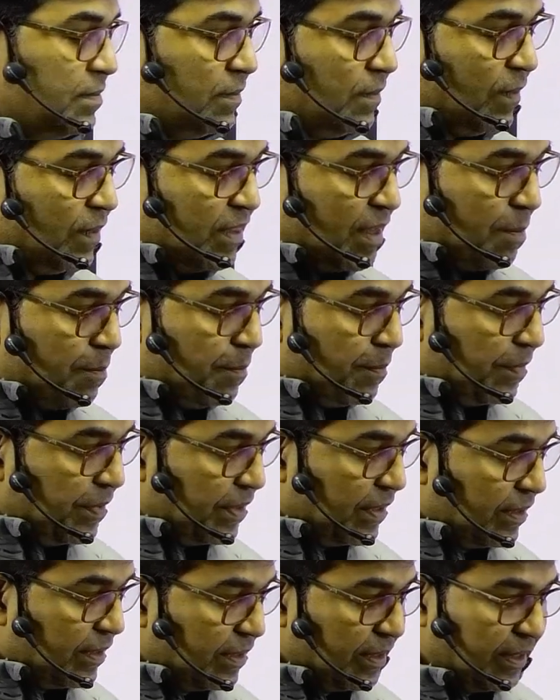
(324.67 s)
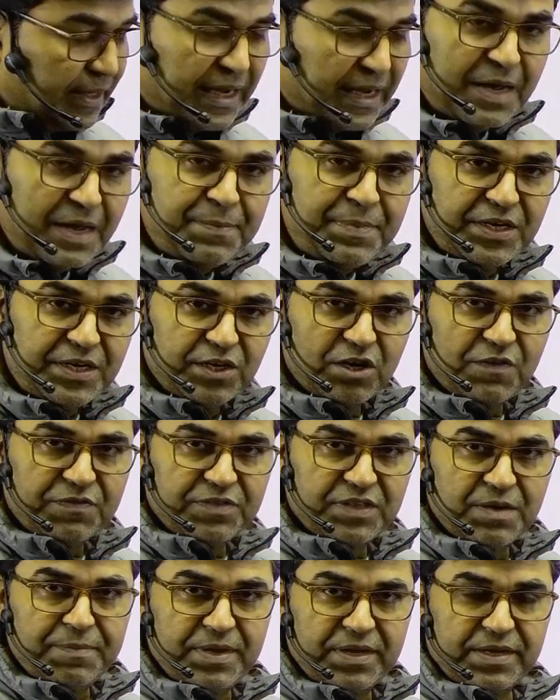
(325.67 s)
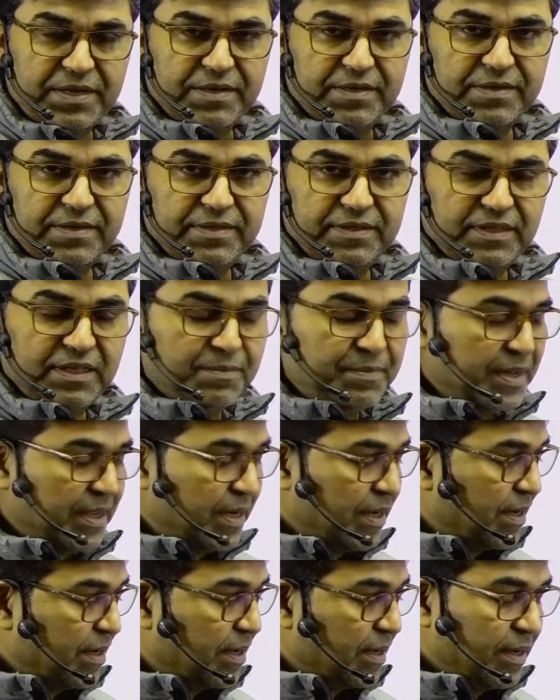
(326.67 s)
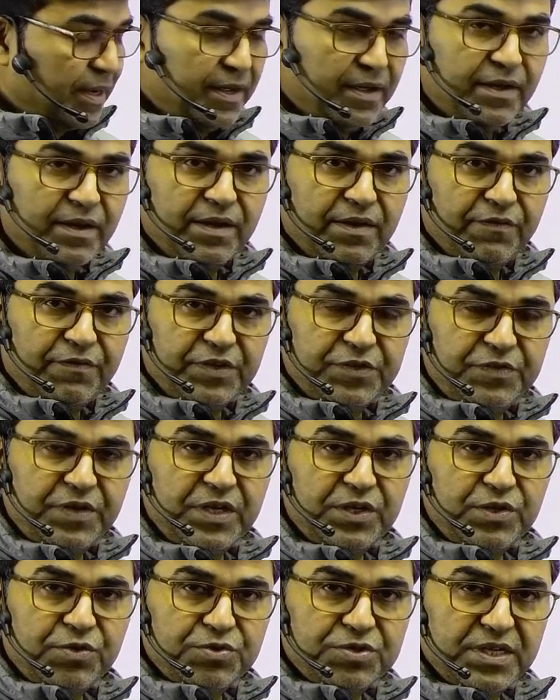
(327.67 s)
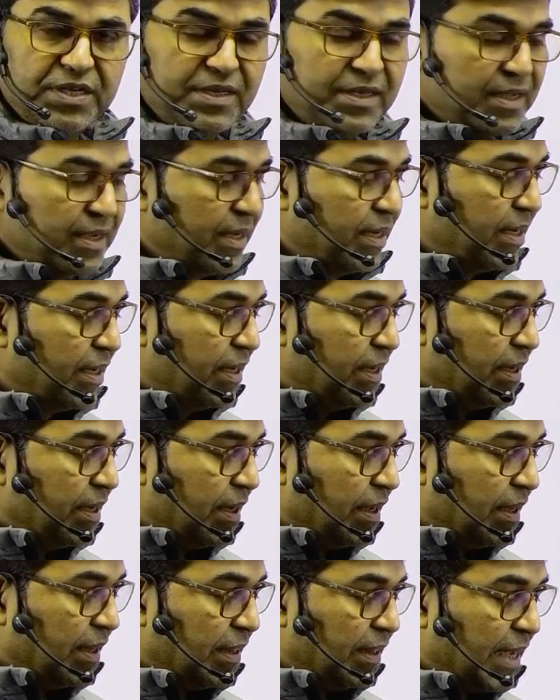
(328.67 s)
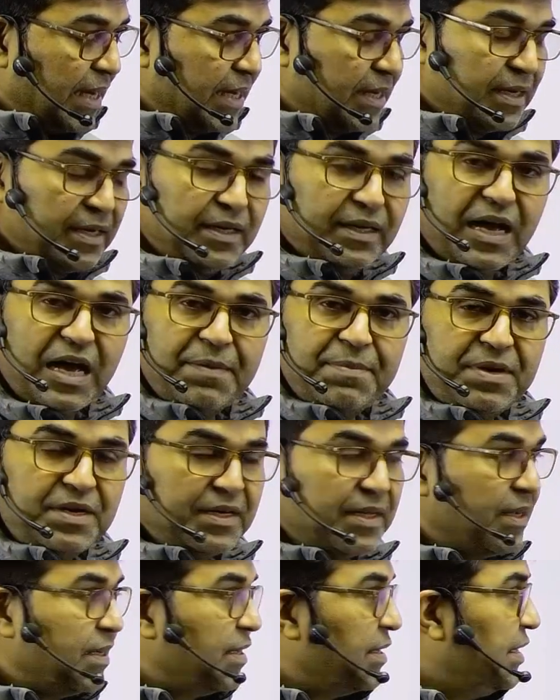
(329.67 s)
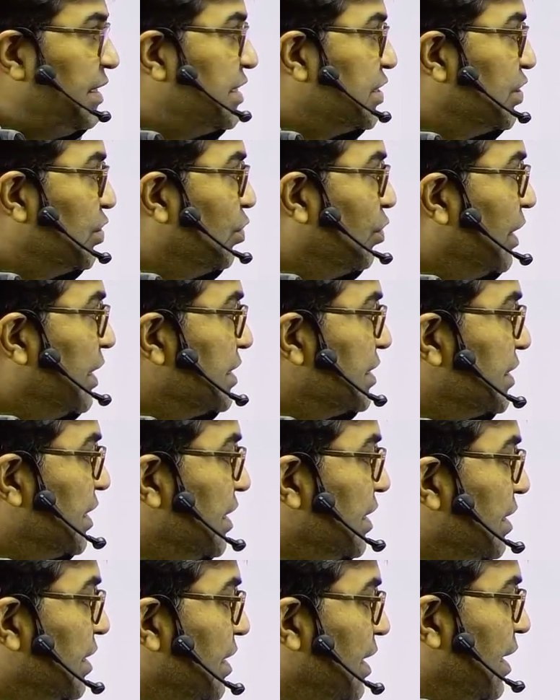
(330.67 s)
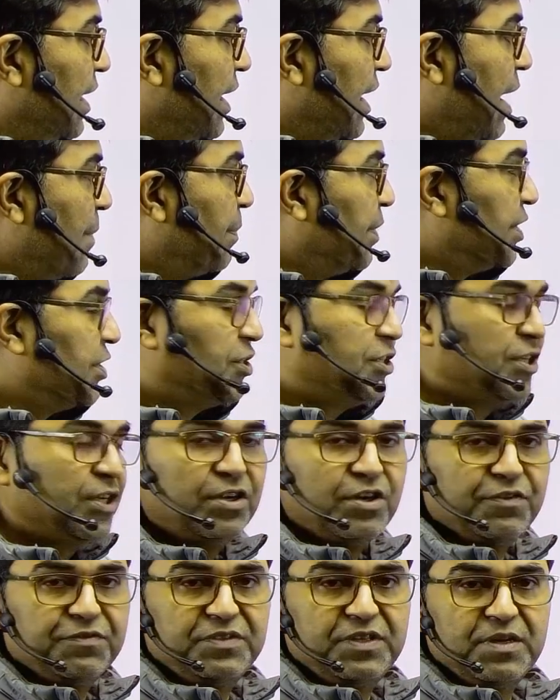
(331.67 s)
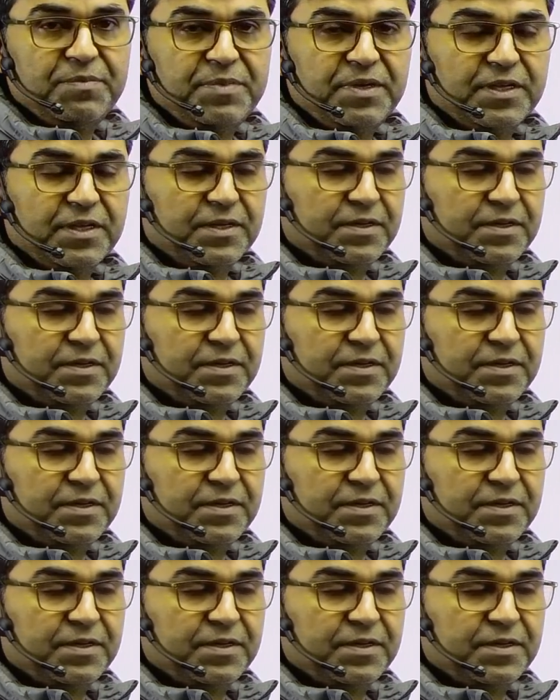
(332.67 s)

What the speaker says: the diameter of the mirror which we are using, that diameter is known as the aperture of the mirror.